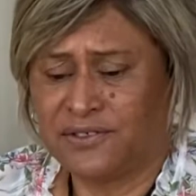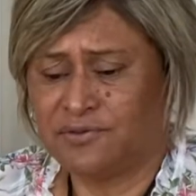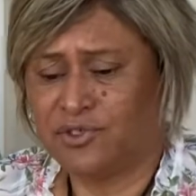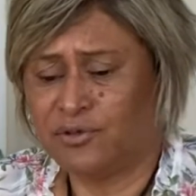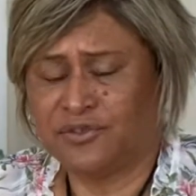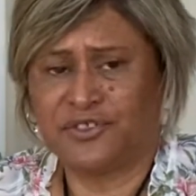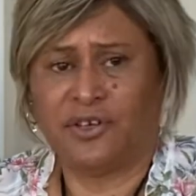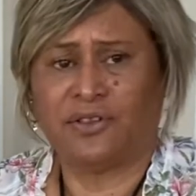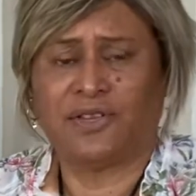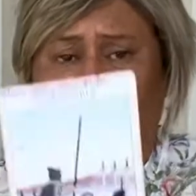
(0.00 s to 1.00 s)
Swords.
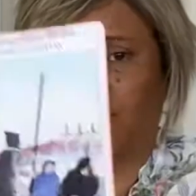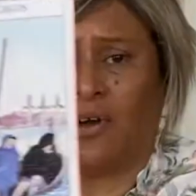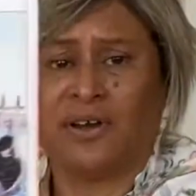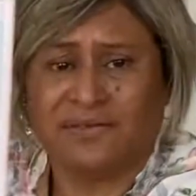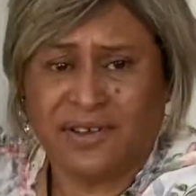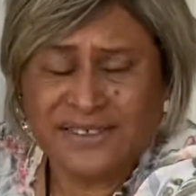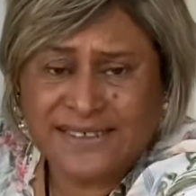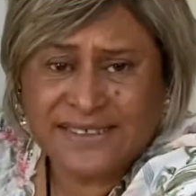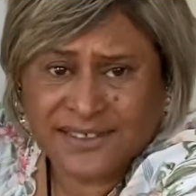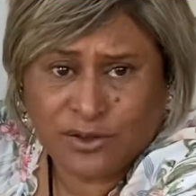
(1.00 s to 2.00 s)
So that's kind of like
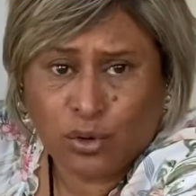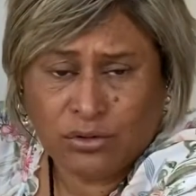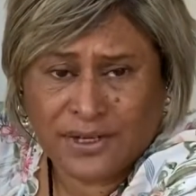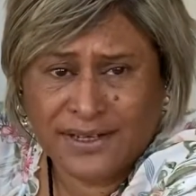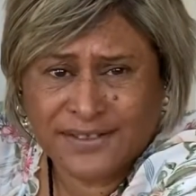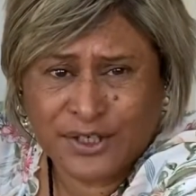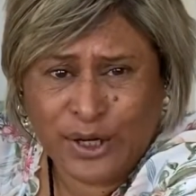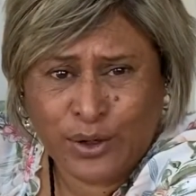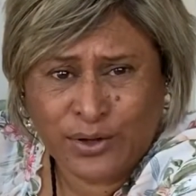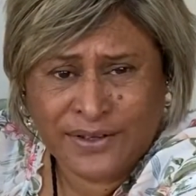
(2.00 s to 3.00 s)
says it all, doesn't
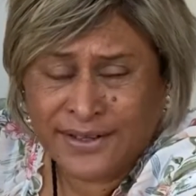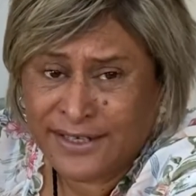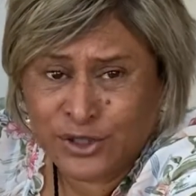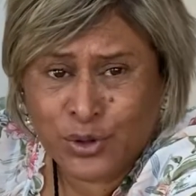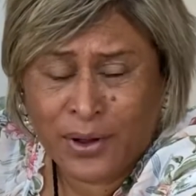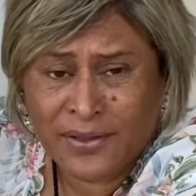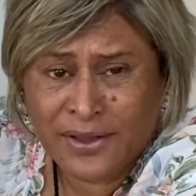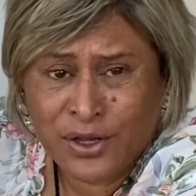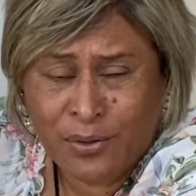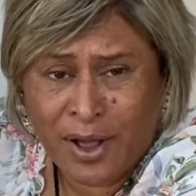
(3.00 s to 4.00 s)
it? Look, and there
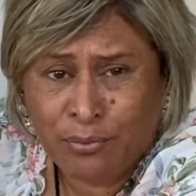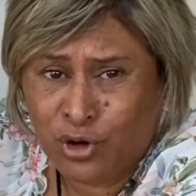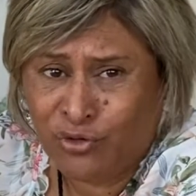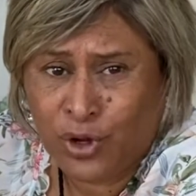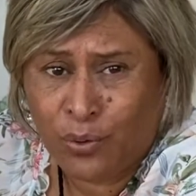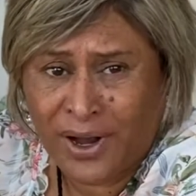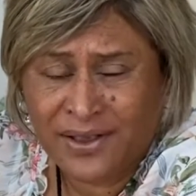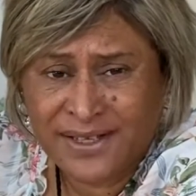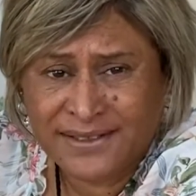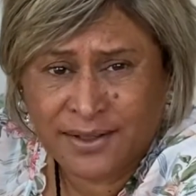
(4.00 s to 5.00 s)
you are, moving away,
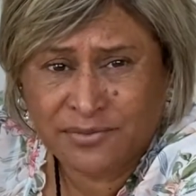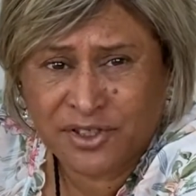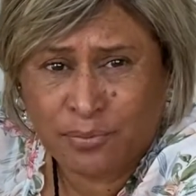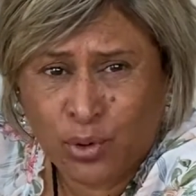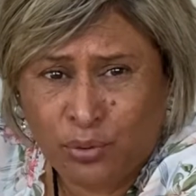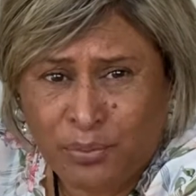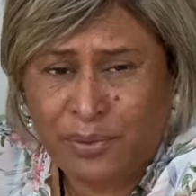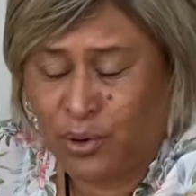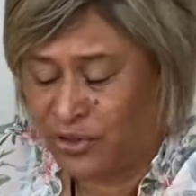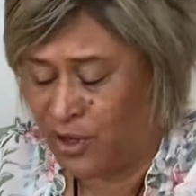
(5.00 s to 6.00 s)
and there's some support
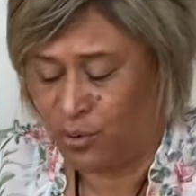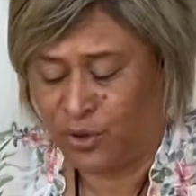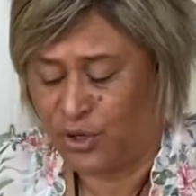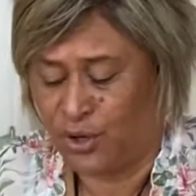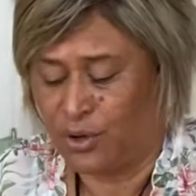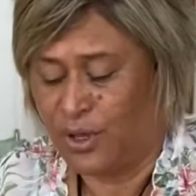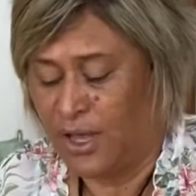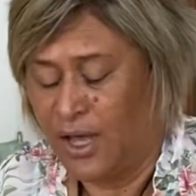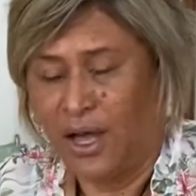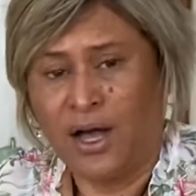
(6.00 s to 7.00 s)
people there with you
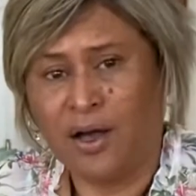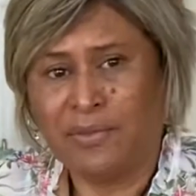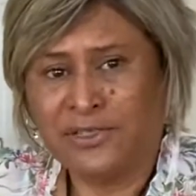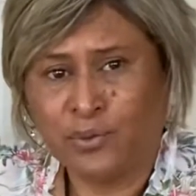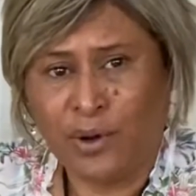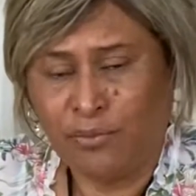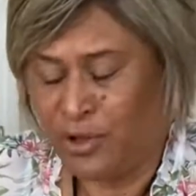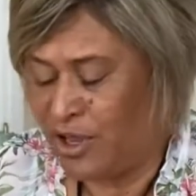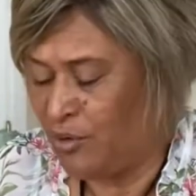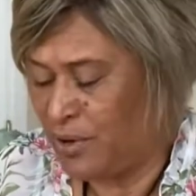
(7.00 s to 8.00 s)
as well,
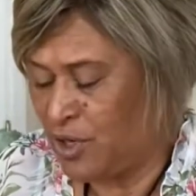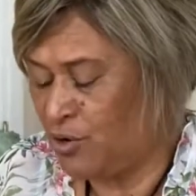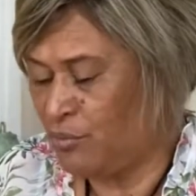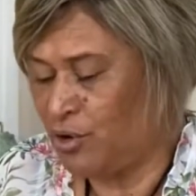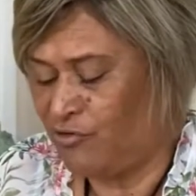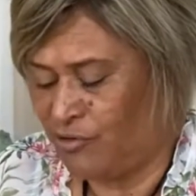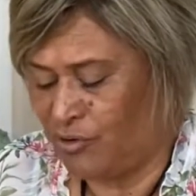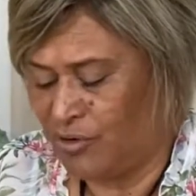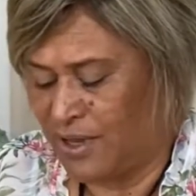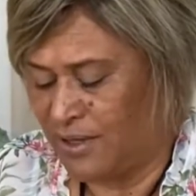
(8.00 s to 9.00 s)
helping you move
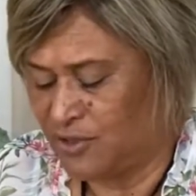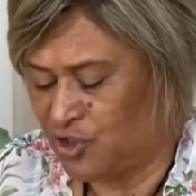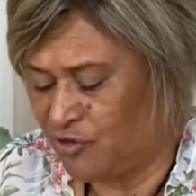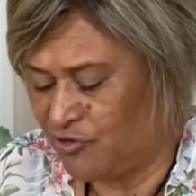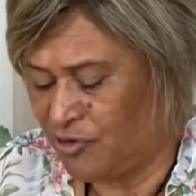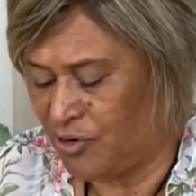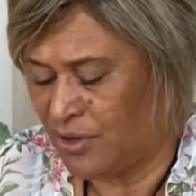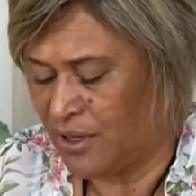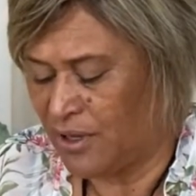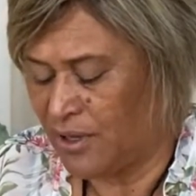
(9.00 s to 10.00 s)
through that, shift through
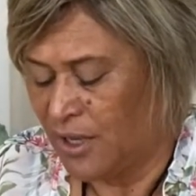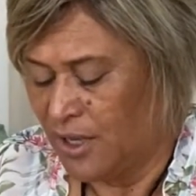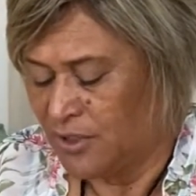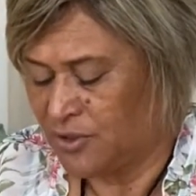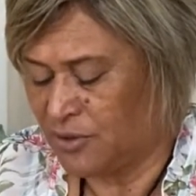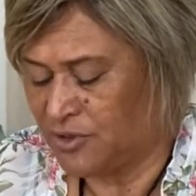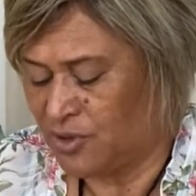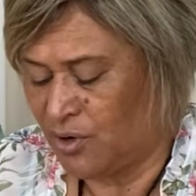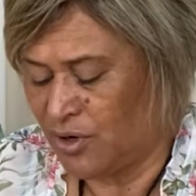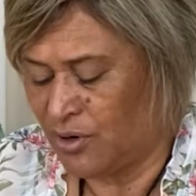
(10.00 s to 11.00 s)
that. So it's
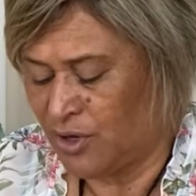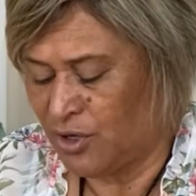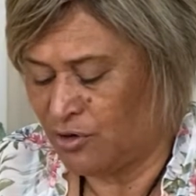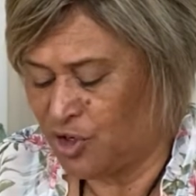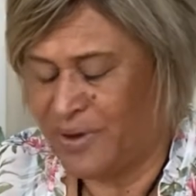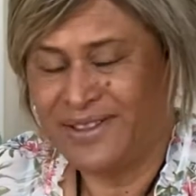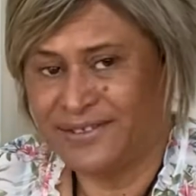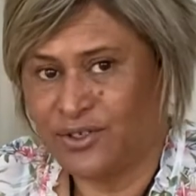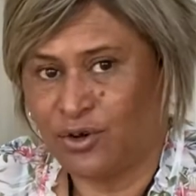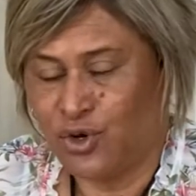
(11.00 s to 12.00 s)
not like you're doing
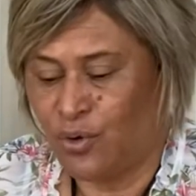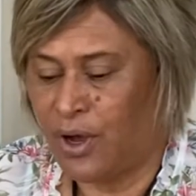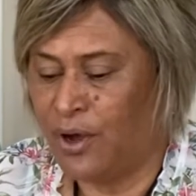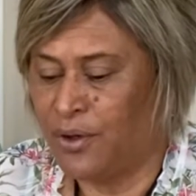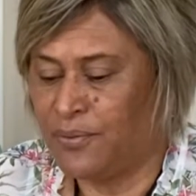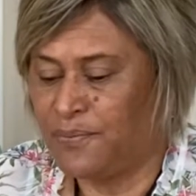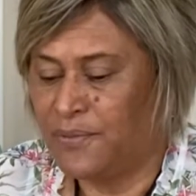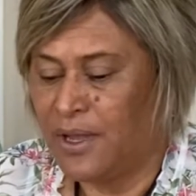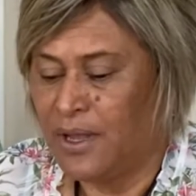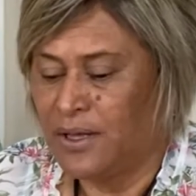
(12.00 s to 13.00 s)
this on your own.
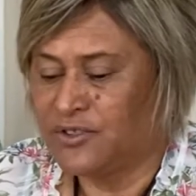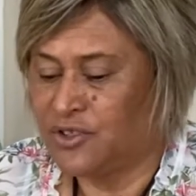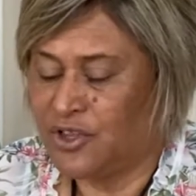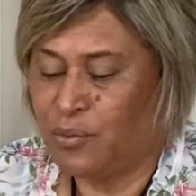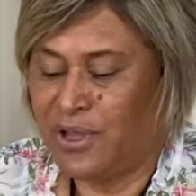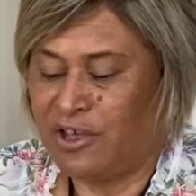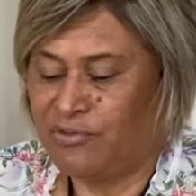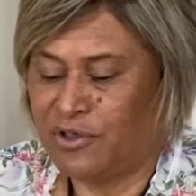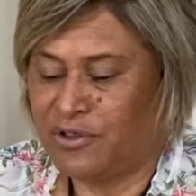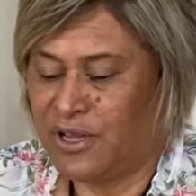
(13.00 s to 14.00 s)
So then we have
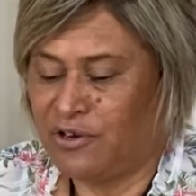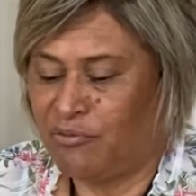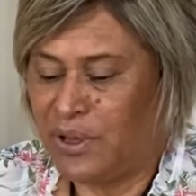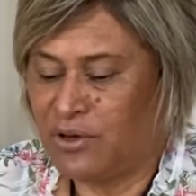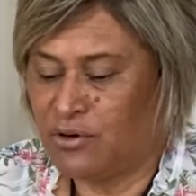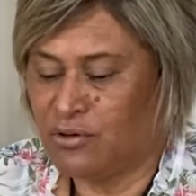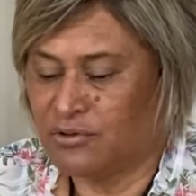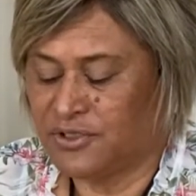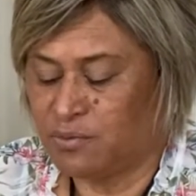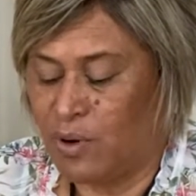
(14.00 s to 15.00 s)
the 10 of
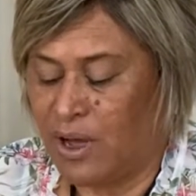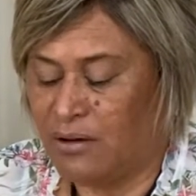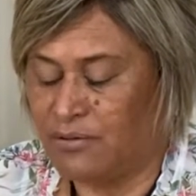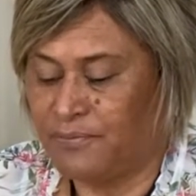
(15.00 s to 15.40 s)
Pentacles. Wow.